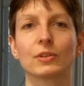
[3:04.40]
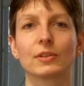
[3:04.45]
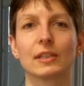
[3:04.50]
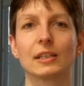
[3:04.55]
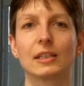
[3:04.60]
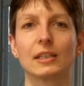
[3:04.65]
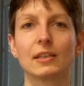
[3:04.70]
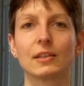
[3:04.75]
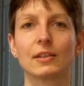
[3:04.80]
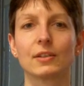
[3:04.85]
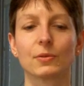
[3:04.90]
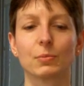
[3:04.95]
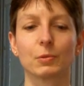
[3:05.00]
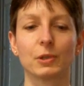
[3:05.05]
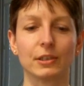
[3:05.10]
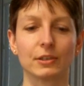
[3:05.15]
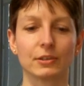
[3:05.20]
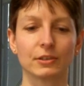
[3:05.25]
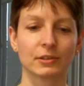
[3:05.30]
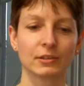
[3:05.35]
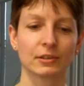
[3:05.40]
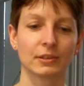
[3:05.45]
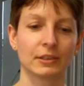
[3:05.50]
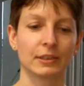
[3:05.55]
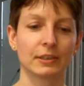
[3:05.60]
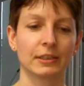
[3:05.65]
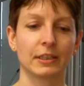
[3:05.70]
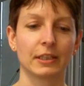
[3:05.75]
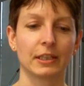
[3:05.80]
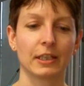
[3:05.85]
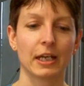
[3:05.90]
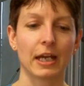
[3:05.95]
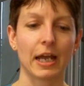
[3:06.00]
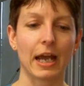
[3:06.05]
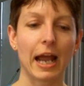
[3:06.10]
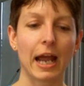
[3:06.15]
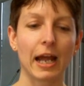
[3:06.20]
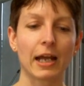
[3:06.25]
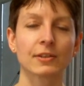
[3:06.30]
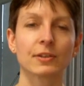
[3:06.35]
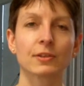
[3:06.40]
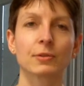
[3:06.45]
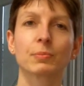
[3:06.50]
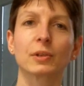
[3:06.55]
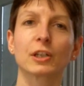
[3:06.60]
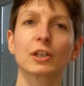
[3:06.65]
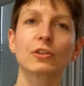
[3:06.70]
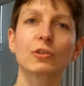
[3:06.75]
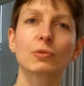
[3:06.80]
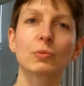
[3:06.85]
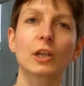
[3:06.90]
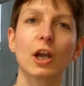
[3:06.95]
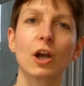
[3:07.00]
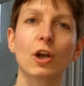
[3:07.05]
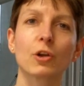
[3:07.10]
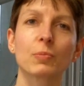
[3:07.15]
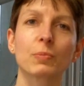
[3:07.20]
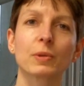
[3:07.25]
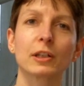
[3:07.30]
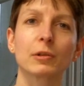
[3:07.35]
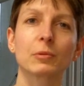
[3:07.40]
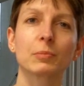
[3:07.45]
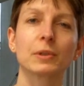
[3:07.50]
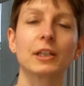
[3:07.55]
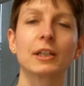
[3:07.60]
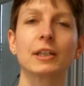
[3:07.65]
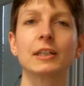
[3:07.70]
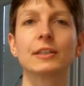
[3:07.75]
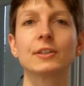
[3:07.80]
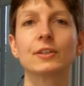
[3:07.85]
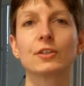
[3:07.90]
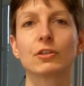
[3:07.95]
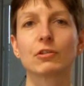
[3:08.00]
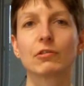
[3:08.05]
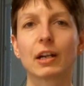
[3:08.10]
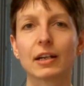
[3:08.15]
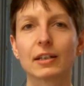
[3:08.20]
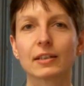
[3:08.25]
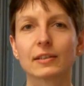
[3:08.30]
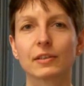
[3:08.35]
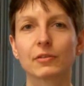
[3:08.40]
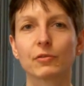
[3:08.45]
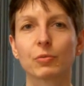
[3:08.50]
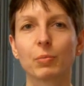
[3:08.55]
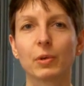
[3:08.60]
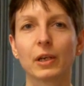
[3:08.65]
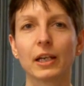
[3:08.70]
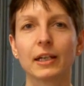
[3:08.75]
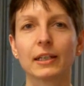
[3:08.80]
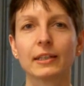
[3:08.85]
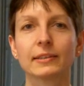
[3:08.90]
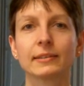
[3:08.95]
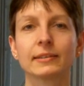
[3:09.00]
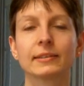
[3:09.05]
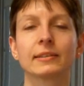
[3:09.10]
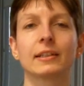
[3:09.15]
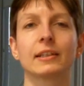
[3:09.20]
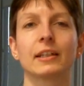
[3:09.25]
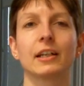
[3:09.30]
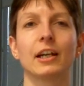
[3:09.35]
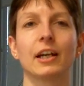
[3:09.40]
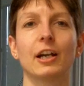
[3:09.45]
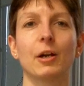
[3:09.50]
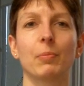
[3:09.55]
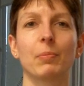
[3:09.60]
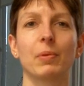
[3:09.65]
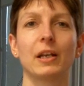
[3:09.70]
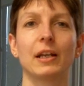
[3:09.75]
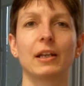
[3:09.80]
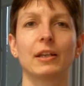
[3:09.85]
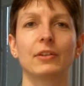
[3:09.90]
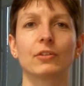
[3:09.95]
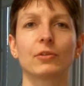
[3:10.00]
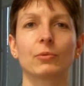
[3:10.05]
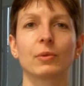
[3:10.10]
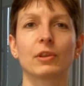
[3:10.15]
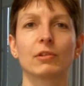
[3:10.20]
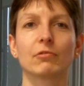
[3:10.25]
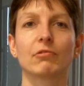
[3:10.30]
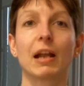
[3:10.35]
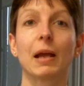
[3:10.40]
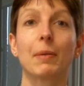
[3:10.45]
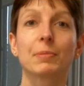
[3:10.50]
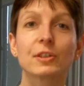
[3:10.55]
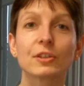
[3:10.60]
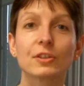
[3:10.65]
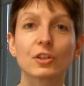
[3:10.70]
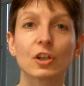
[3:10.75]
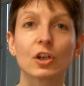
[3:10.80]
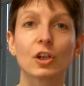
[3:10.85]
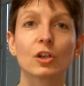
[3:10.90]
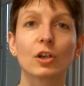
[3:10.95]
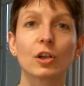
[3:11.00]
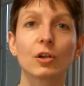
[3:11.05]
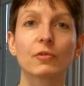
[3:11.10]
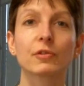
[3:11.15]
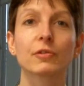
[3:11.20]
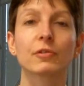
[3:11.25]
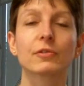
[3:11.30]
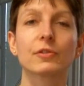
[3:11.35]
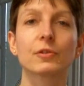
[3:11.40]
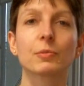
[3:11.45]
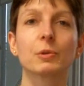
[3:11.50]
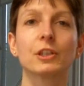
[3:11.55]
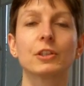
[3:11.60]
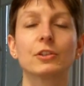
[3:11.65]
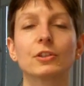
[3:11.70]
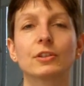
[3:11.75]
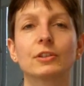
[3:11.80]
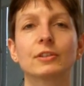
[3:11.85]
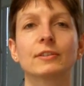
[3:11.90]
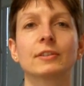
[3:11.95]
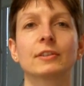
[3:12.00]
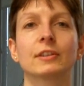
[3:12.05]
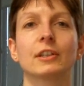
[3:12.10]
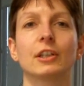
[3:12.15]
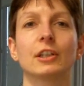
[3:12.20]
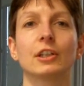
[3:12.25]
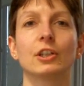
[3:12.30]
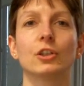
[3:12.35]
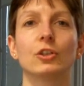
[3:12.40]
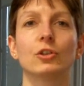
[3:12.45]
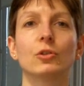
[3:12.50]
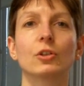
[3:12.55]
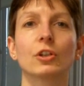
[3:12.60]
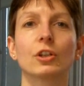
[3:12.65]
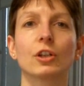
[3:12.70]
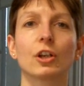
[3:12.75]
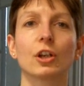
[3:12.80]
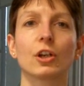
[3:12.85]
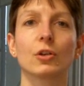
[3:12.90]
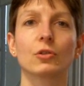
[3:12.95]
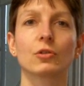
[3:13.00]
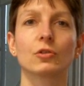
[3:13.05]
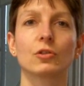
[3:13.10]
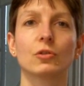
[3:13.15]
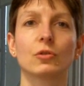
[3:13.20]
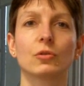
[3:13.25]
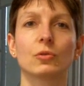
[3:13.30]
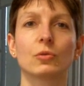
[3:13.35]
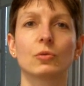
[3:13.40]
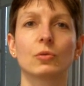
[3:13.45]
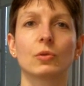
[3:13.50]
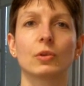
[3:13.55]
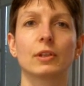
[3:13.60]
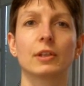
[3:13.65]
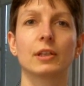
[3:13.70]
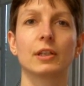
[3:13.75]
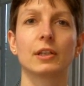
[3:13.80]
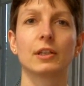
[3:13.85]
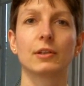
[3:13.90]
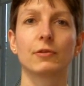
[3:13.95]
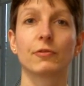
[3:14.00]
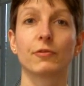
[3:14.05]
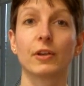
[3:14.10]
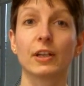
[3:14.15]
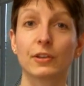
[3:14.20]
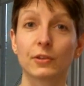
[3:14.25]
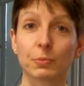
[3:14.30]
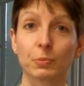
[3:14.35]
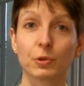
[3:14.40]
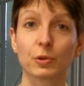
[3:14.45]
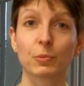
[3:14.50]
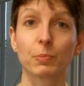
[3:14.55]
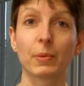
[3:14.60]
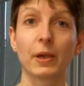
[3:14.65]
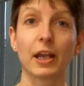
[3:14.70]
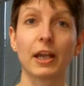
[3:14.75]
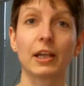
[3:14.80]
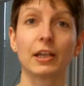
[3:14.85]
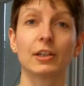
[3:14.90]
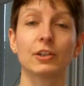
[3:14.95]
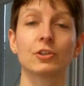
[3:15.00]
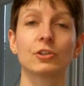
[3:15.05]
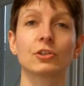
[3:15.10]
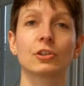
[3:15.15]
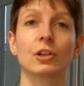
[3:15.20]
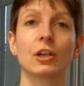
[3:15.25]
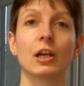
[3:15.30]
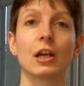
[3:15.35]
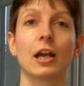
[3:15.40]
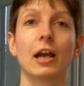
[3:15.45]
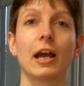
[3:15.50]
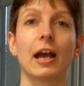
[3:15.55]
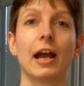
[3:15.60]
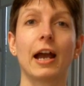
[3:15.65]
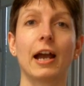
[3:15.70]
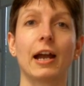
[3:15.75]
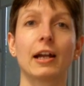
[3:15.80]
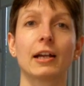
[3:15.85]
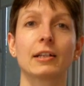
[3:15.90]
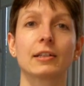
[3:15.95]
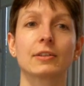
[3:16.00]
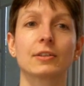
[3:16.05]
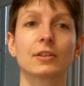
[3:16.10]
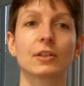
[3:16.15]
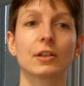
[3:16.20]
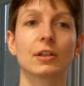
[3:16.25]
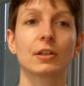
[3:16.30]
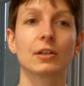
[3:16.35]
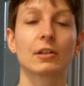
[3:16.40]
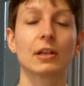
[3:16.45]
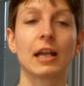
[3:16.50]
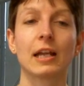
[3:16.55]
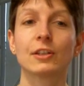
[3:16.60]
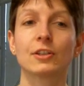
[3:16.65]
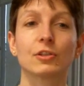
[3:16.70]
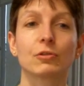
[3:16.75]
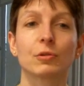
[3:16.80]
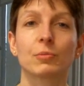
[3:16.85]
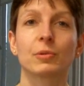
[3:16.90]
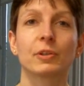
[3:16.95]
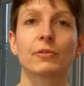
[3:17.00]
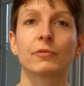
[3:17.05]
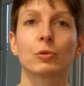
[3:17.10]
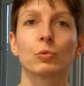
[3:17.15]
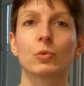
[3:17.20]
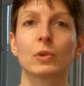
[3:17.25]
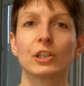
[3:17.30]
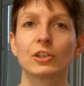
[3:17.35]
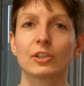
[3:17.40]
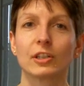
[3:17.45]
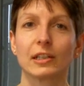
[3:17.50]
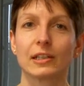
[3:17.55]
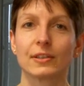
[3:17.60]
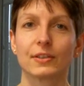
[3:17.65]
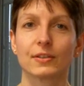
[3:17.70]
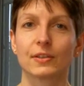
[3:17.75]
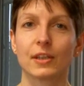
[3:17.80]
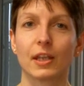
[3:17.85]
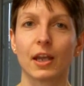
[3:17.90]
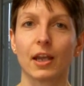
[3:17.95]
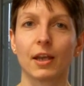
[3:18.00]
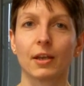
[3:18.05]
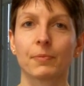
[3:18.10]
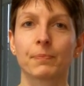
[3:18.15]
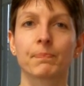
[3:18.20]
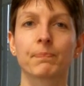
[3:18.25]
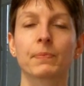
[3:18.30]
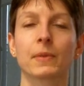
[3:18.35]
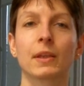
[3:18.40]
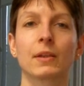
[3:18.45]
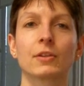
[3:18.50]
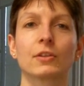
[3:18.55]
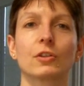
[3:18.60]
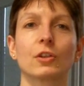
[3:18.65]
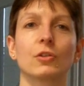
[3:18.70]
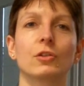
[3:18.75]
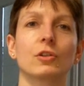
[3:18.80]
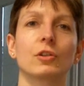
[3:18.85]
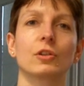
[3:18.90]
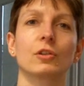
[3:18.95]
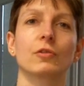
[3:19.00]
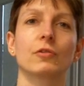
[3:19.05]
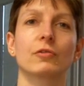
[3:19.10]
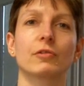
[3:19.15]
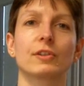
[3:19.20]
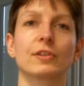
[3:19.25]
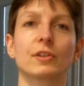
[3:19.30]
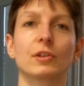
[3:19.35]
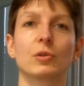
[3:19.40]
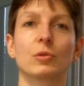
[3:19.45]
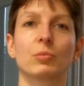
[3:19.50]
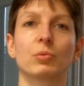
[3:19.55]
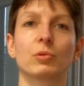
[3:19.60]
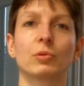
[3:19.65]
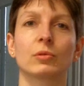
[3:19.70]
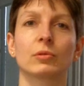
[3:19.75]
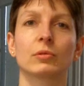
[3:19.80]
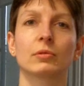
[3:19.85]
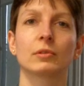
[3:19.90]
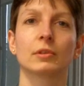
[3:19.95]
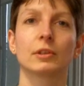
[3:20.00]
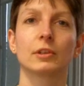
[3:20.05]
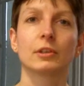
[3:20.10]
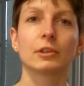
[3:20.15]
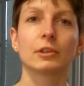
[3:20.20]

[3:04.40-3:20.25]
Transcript: we'll delete the speech. And because we hope it'll be an interactive place, a place with a rapid turnover of speeches, you can go to the Facebook page and enter a bit of a wish list there. So you could, for example,